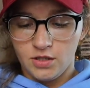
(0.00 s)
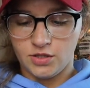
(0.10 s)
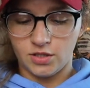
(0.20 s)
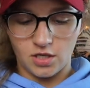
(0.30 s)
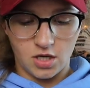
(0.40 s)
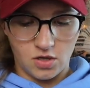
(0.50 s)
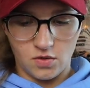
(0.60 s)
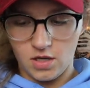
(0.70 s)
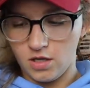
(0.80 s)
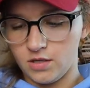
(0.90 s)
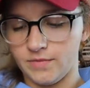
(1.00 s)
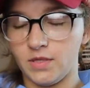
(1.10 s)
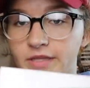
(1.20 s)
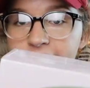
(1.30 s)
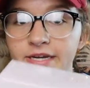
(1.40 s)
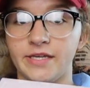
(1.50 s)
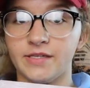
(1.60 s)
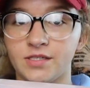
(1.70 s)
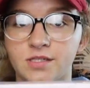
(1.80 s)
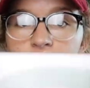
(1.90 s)
So um,
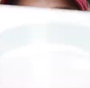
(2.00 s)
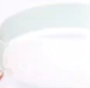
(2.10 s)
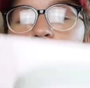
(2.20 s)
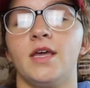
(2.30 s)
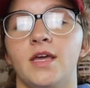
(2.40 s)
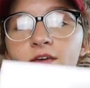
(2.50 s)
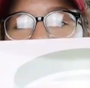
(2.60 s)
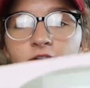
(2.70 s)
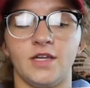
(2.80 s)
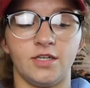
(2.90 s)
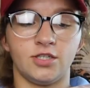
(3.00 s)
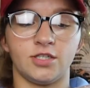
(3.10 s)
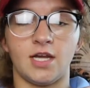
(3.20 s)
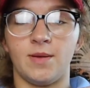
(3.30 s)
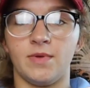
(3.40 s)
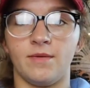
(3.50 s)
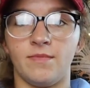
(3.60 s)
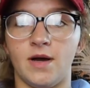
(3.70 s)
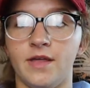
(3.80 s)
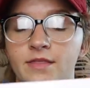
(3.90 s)
ladies, if it is your time of the
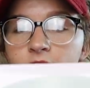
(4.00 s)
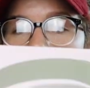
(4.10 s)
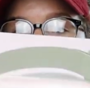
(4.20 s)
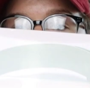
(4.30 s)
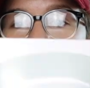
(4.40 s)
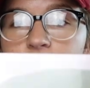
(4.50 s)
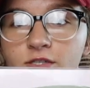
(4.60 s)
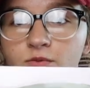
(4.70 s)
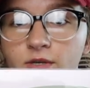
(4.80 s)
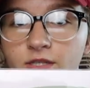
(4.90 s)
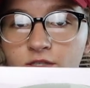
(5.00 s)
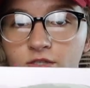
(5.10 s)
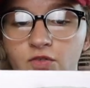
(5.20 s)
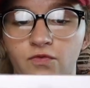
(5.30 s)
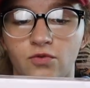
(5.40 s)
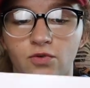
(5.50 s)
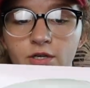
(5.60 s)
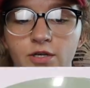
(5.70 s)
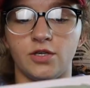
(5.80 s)
month, this is what this is for.